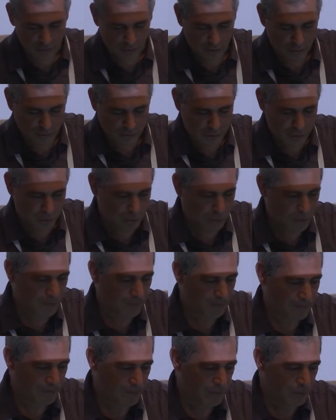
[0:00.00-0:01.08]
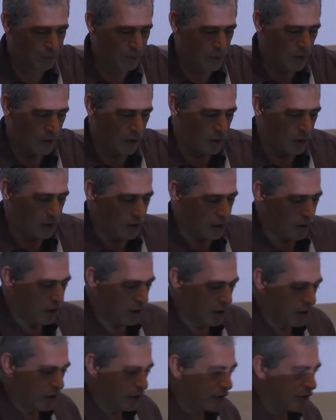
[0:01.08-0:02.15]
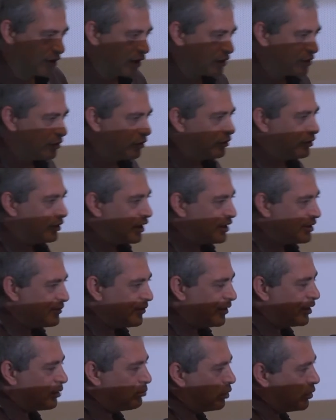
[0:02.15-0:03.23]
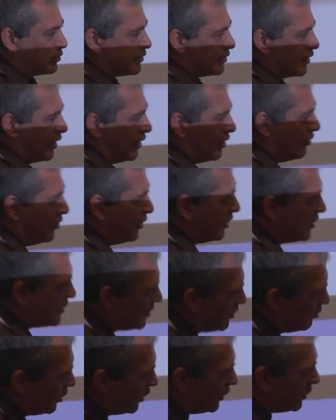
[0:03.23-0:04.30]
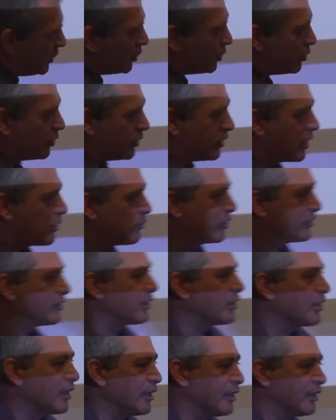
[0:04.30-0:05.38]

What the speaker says: Hadoop. The other nice thing about Sahara is the ability to integrate the